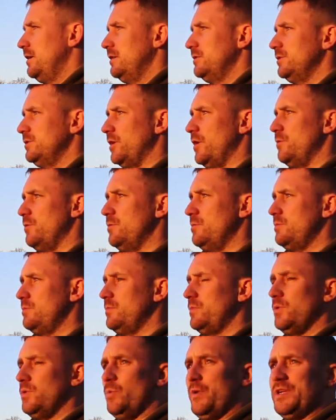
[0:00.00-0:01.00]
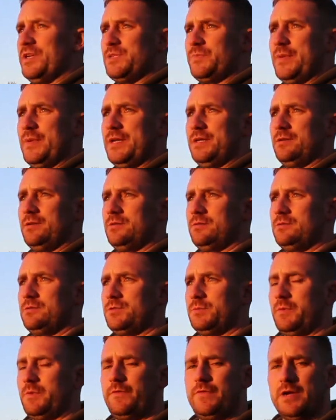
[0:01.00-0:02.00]
So the wind's been,
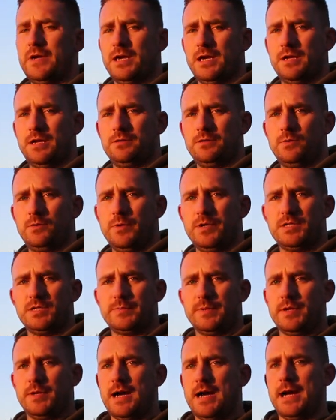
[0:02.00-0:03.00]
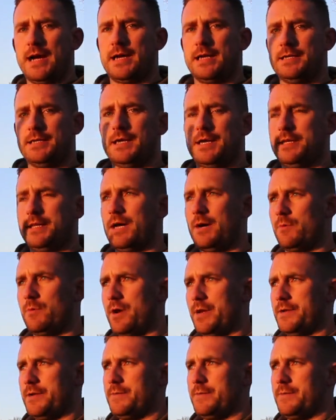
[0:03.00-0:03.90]
to be fair, the wind's been hacking down that way,